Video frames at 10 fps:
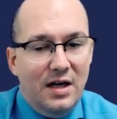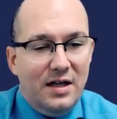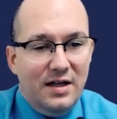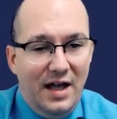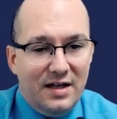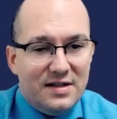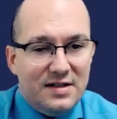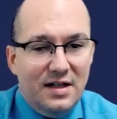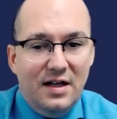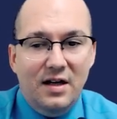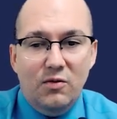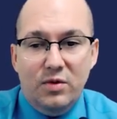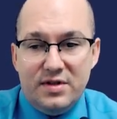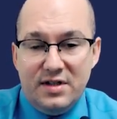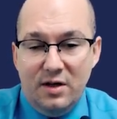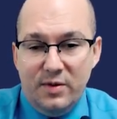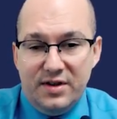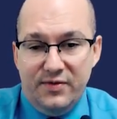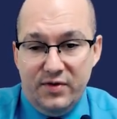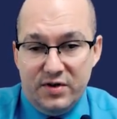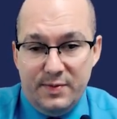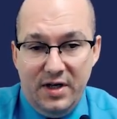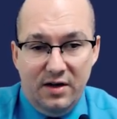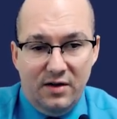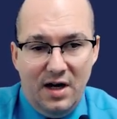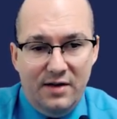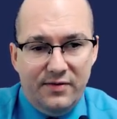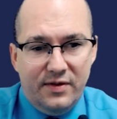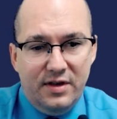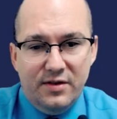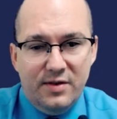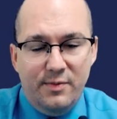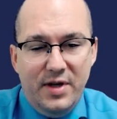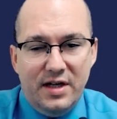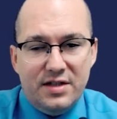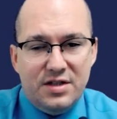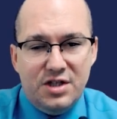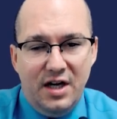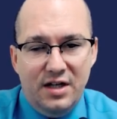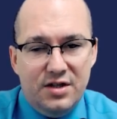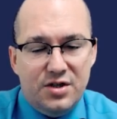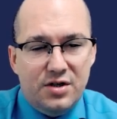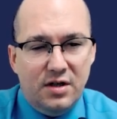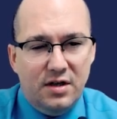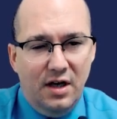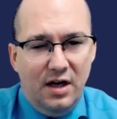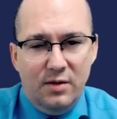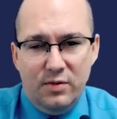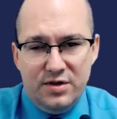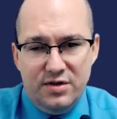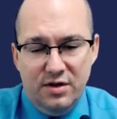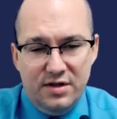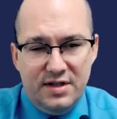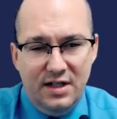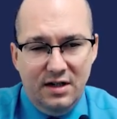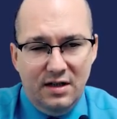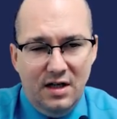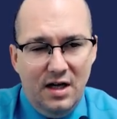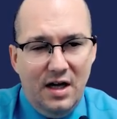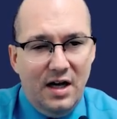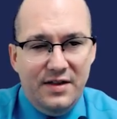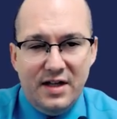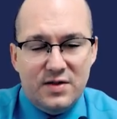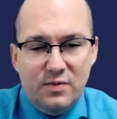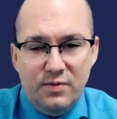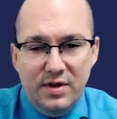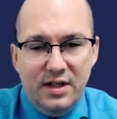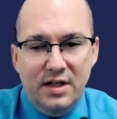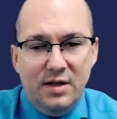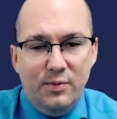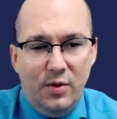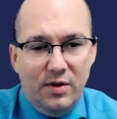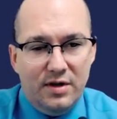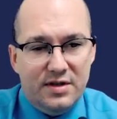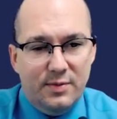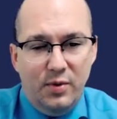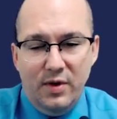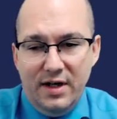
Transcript: Next, we'll start with the first paragraph. The biggest change was nursing, and that's really important to point